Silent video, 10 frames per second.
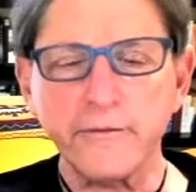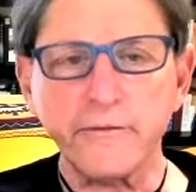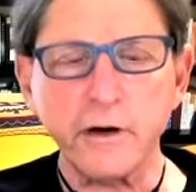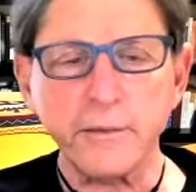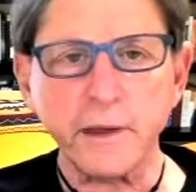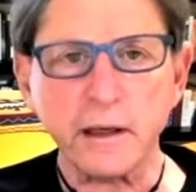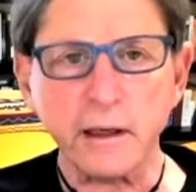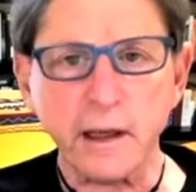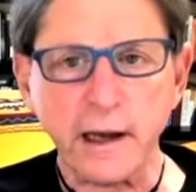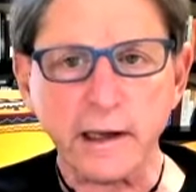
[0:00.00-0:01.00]
forming an
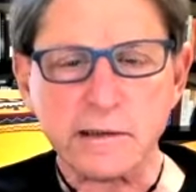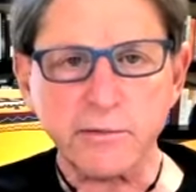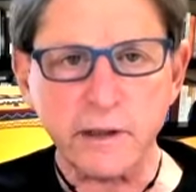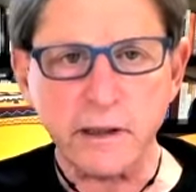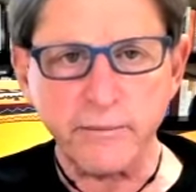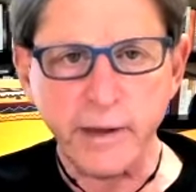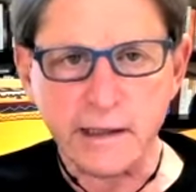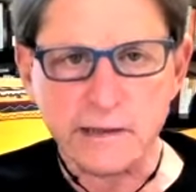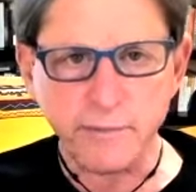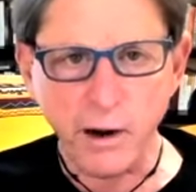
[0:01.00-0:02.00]
alliance with the
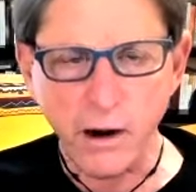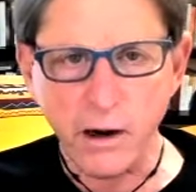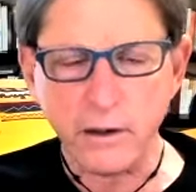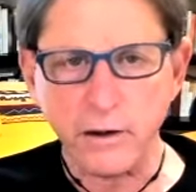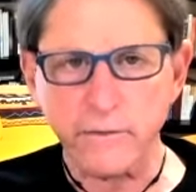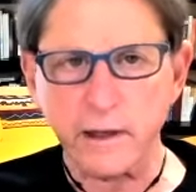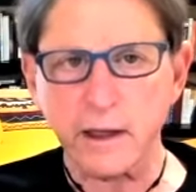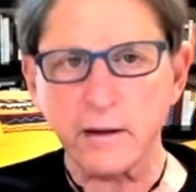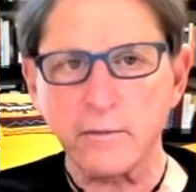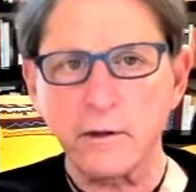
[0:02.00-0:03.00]
best part of
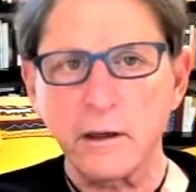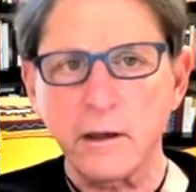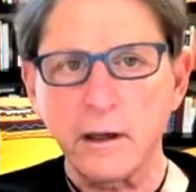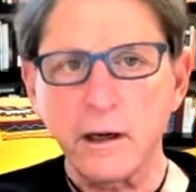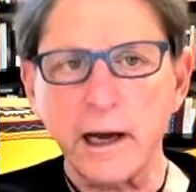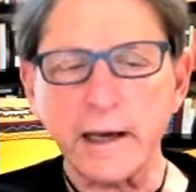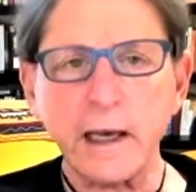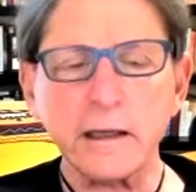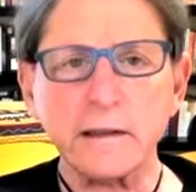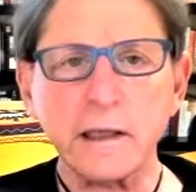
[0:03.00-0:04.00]
them. I
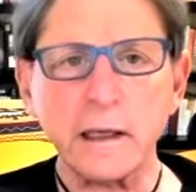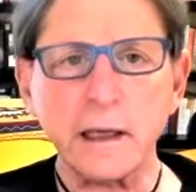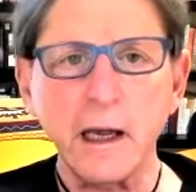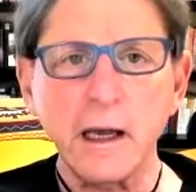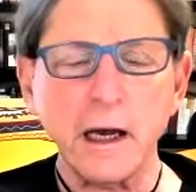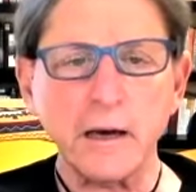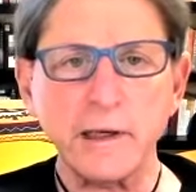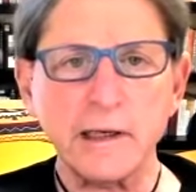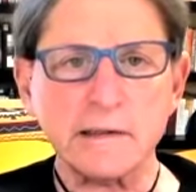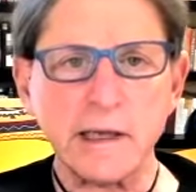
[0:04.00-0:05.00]
can't tell you how
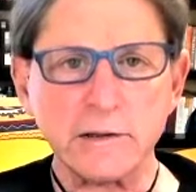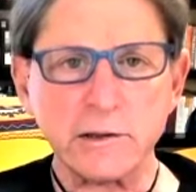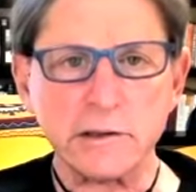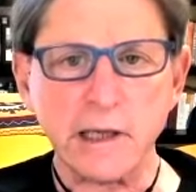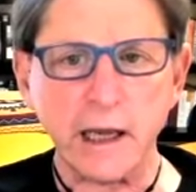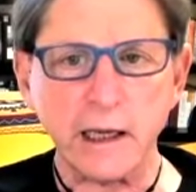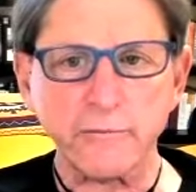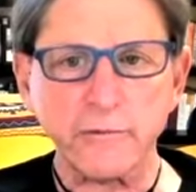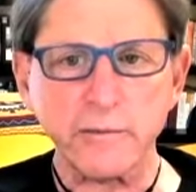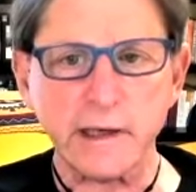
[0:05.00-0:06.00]
many sessions end
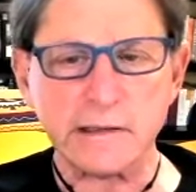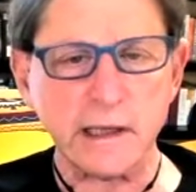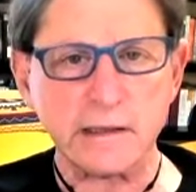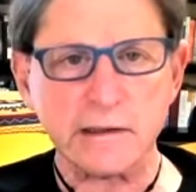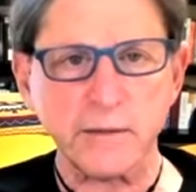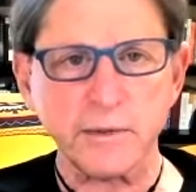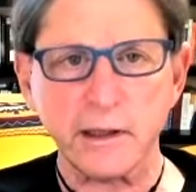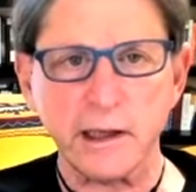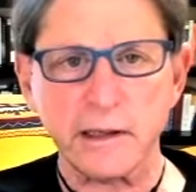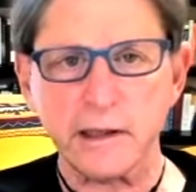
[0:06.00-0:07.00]
with my saying something
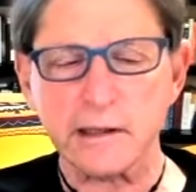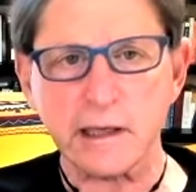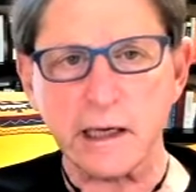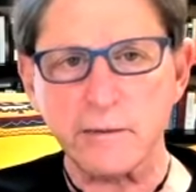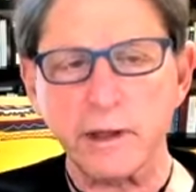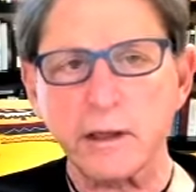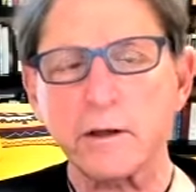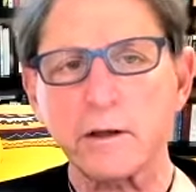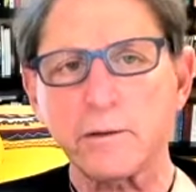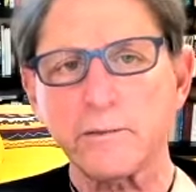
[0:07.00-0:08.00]
like this: hey,
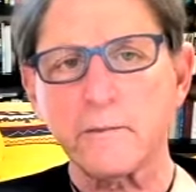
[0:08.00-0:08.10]
Bill,